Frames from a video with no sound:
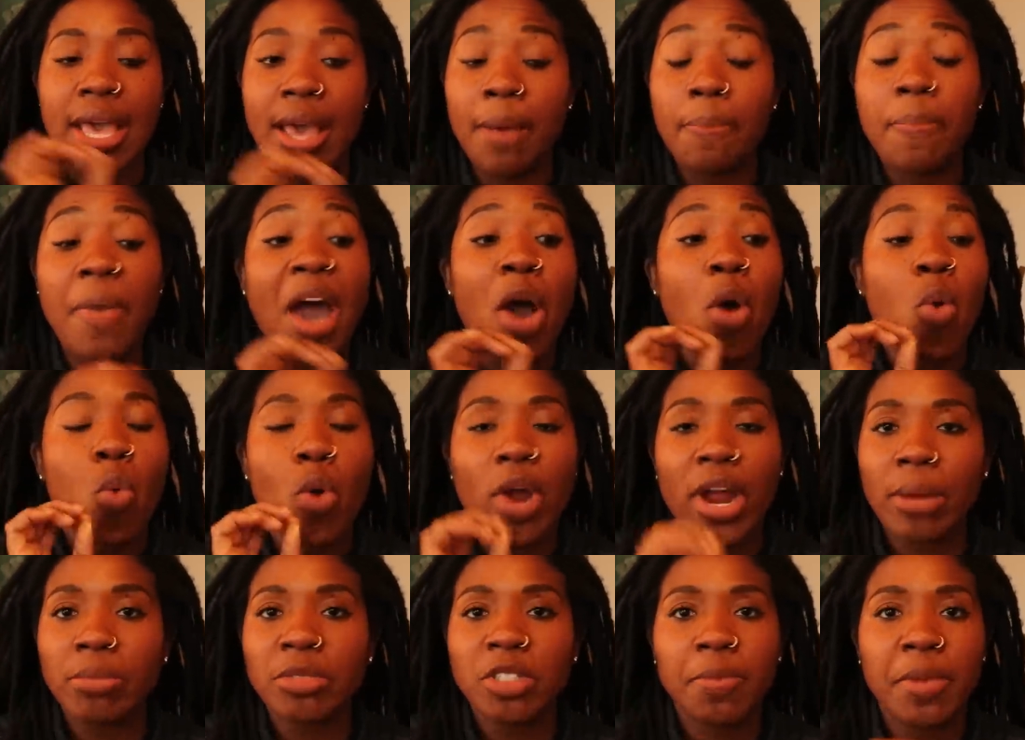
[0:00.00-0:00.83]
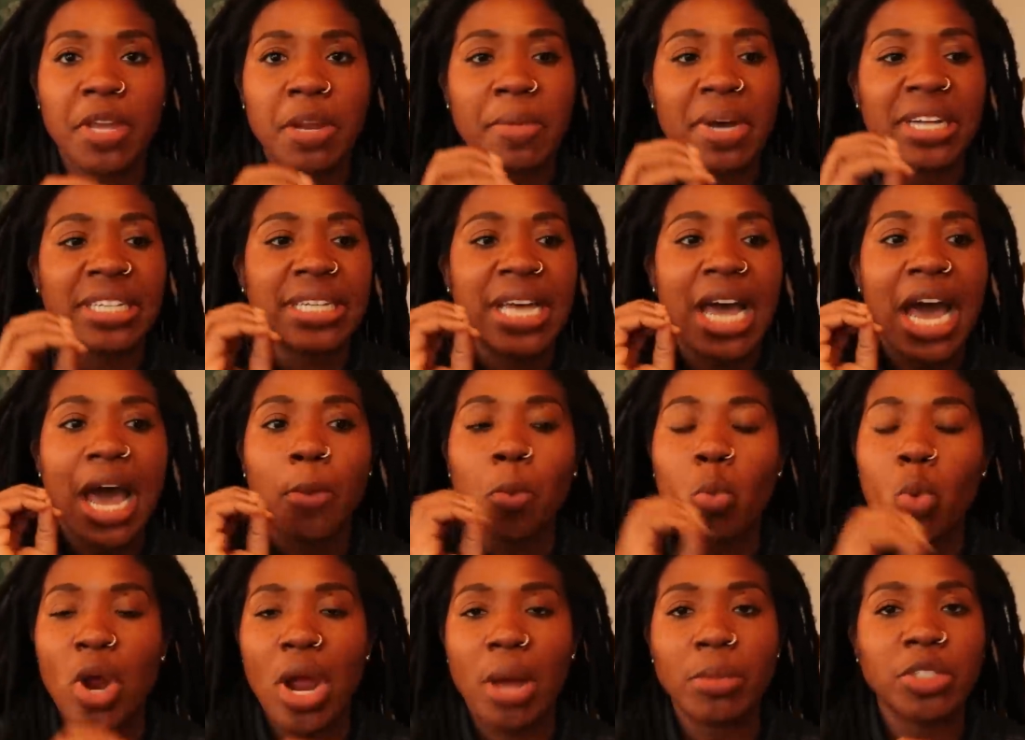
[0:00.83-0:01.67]
about where I'm spending my
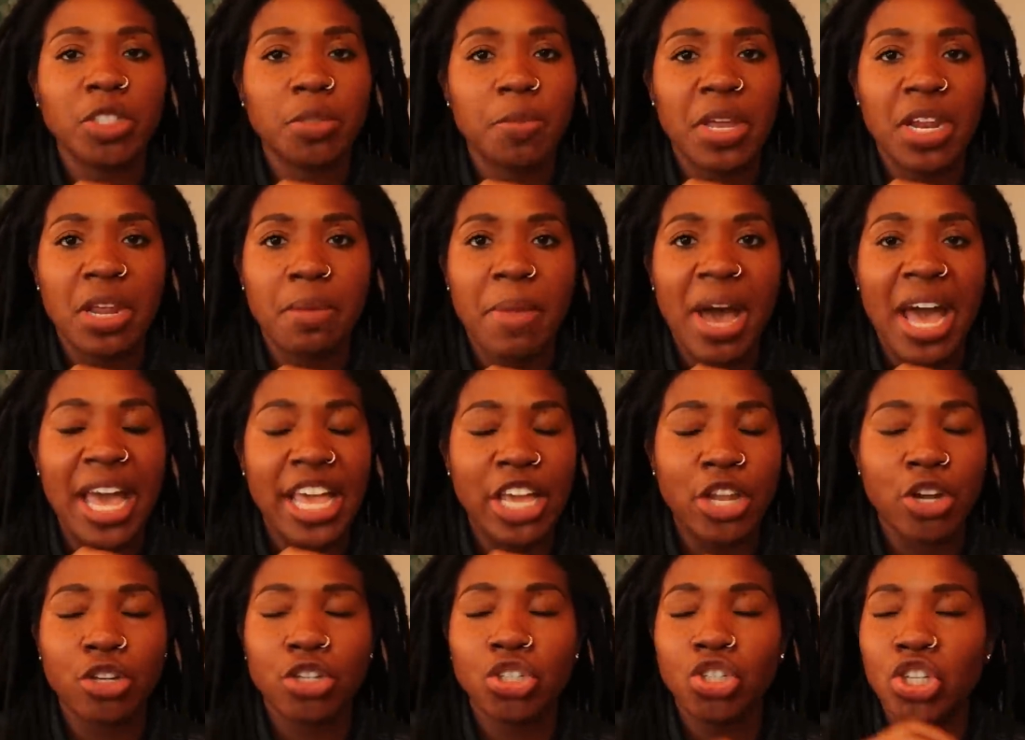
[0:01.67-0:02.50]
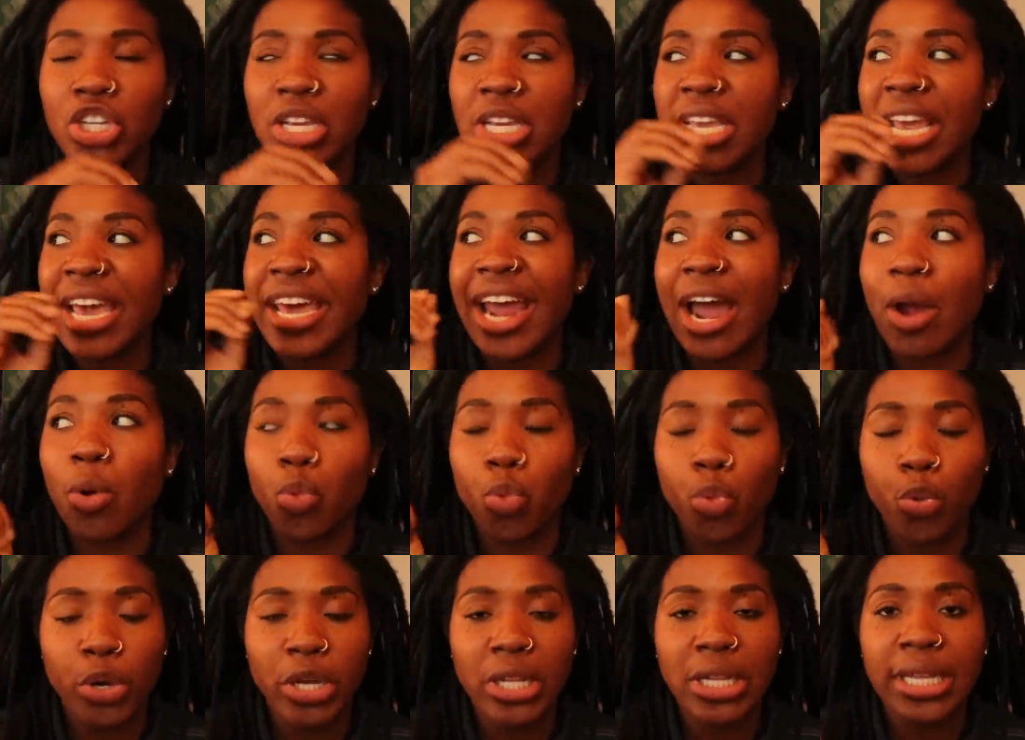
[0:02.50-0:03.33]
time, where I'm spending my energy, and I
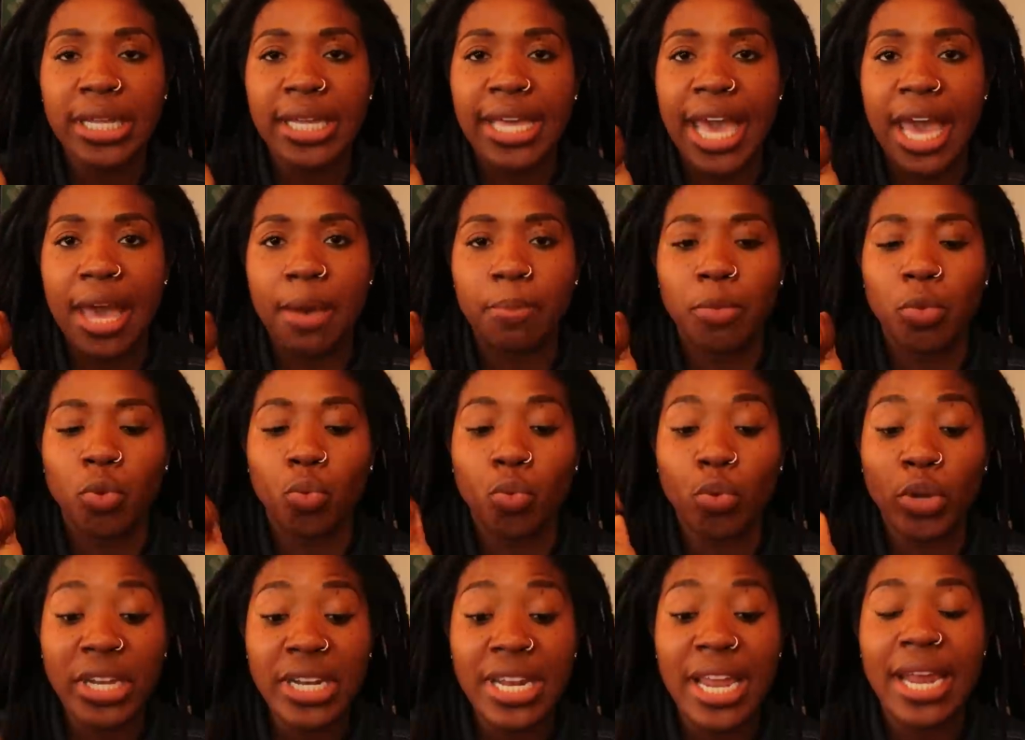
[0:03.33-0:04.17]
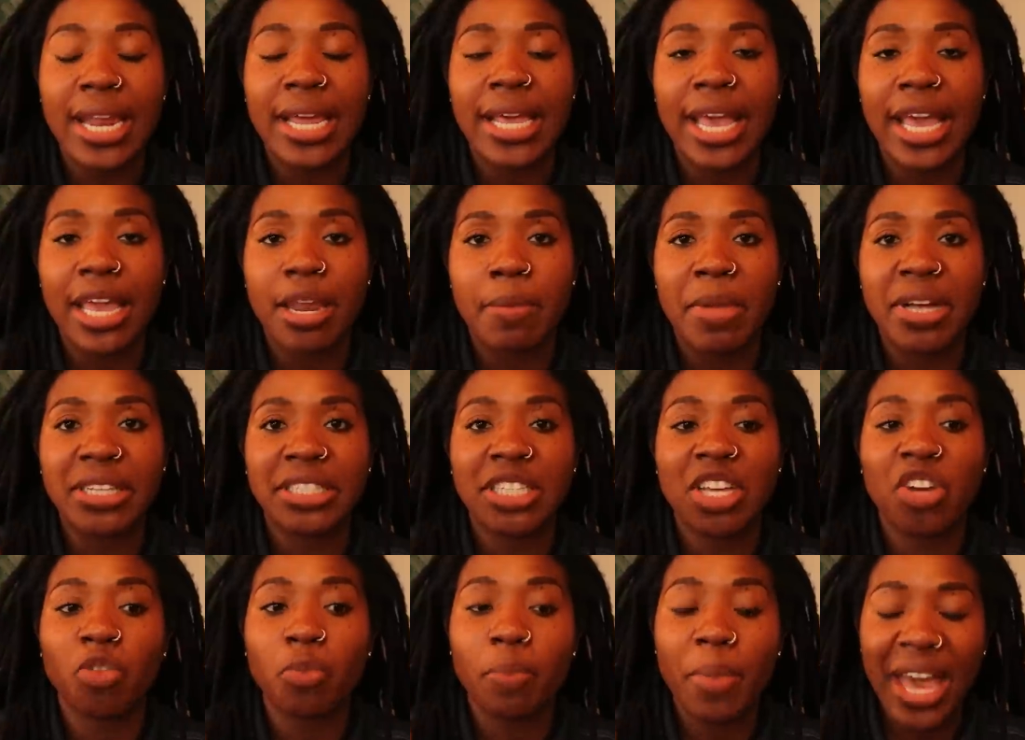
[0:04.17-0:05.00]
really am rededicating
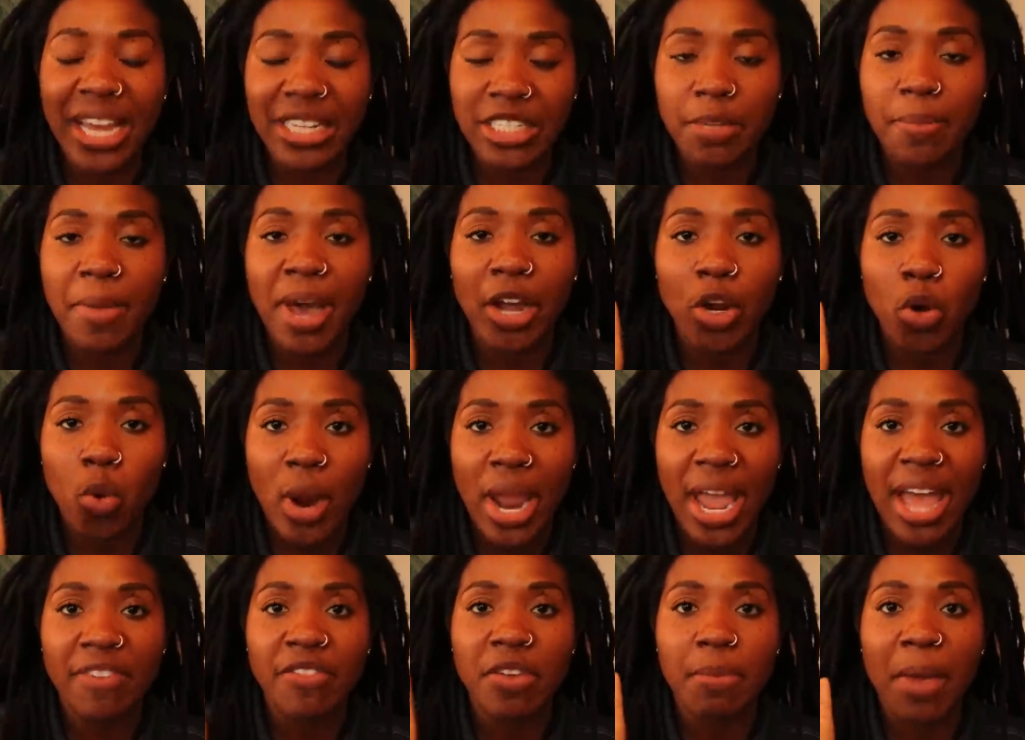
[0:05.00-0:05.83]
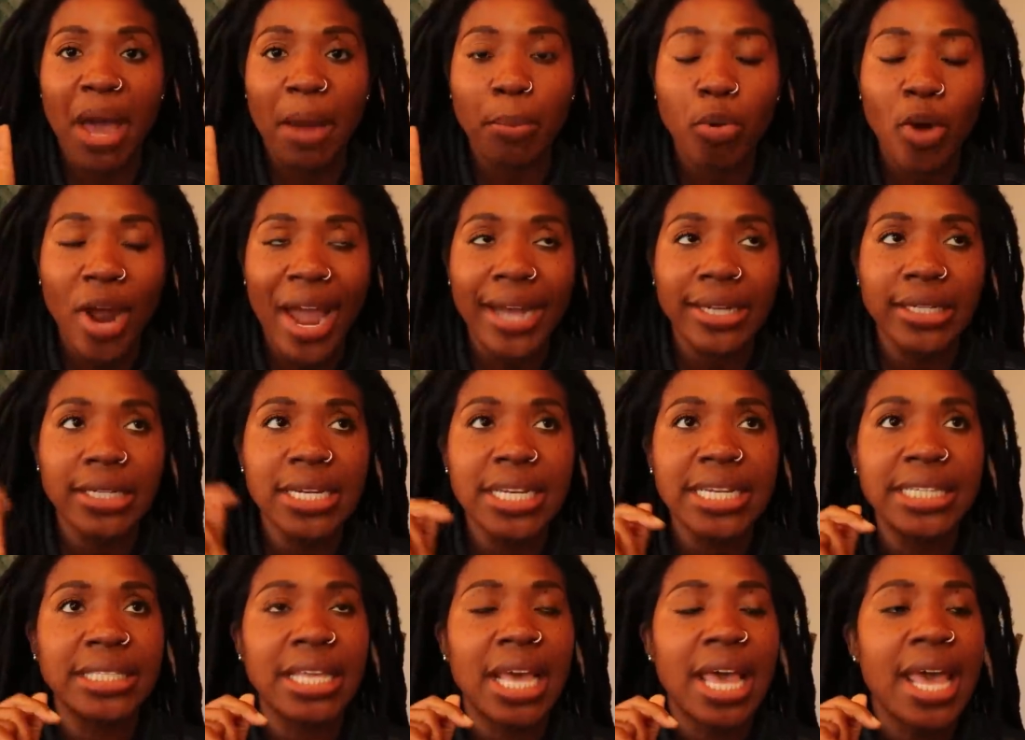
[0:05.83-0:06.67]
myself back to my craft and my
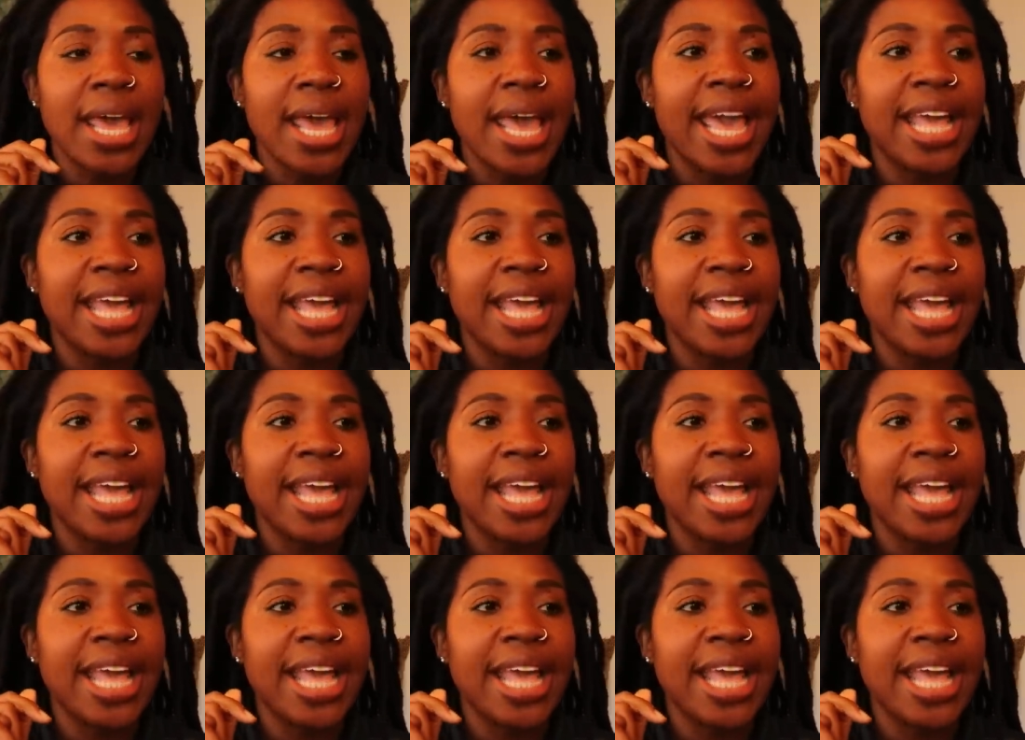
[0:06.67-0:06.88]
practice.